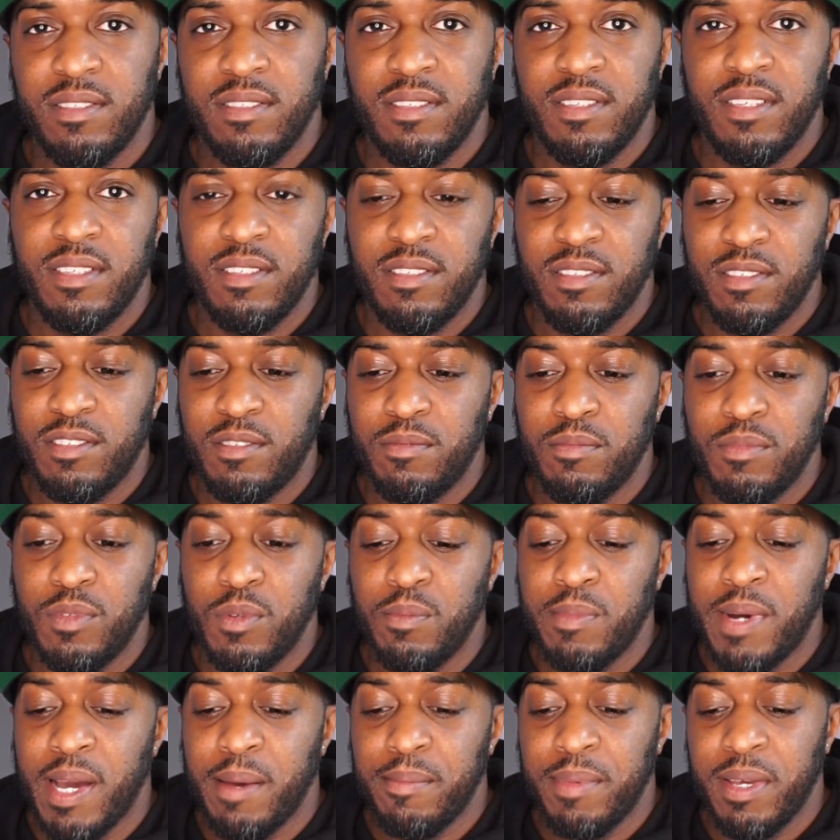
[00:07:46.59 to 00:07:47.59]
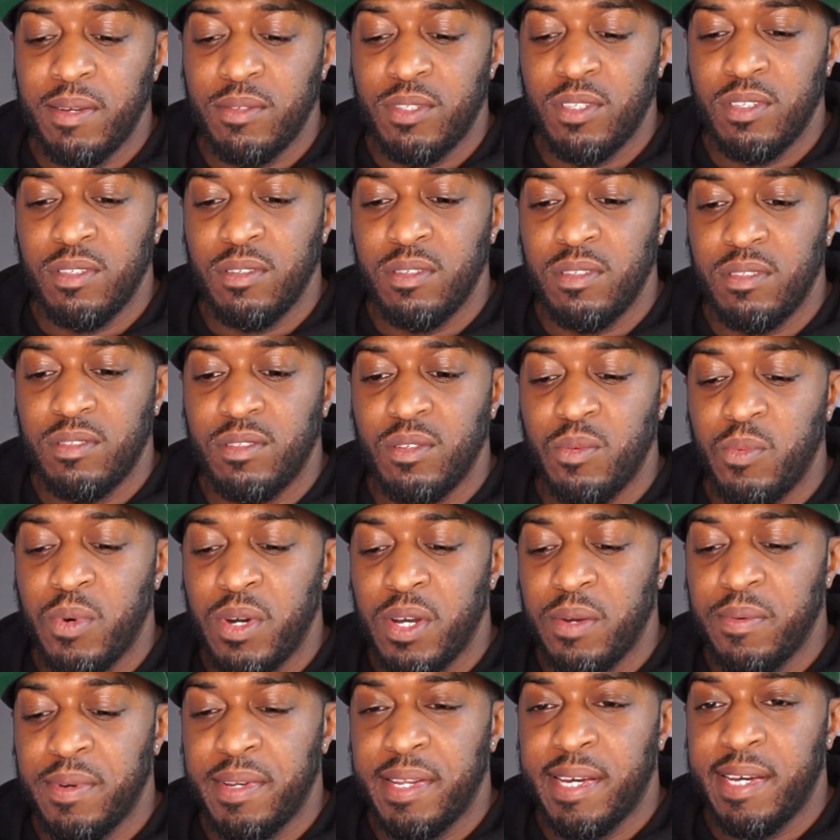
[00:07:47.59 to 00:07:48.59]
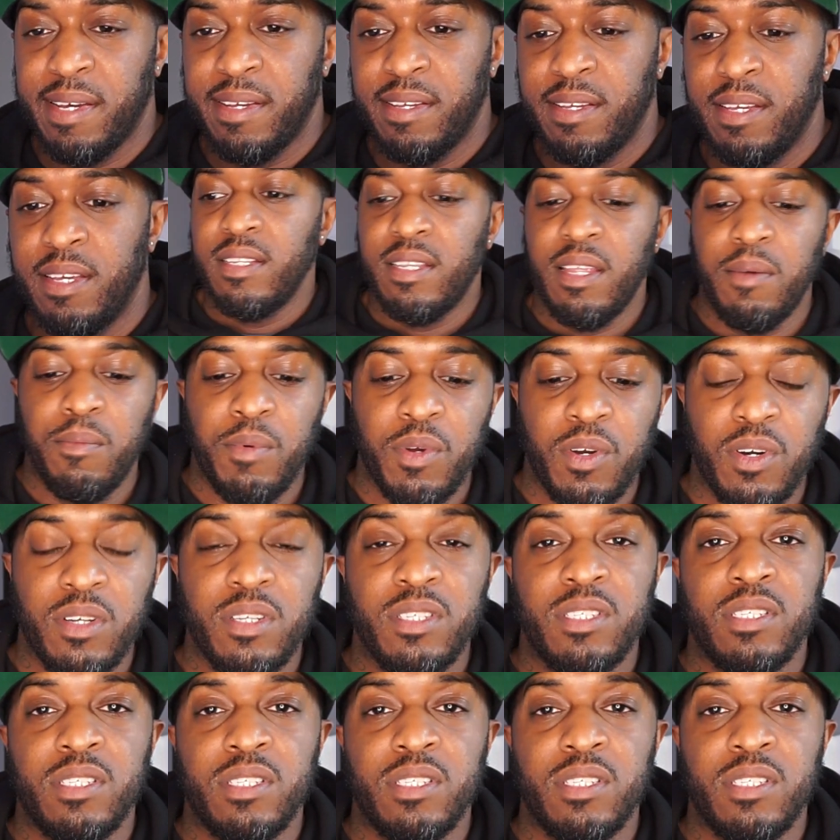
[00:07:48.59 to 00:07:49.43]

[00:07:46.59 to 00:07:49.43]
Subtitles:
then you might be able to work with that. Then we've got the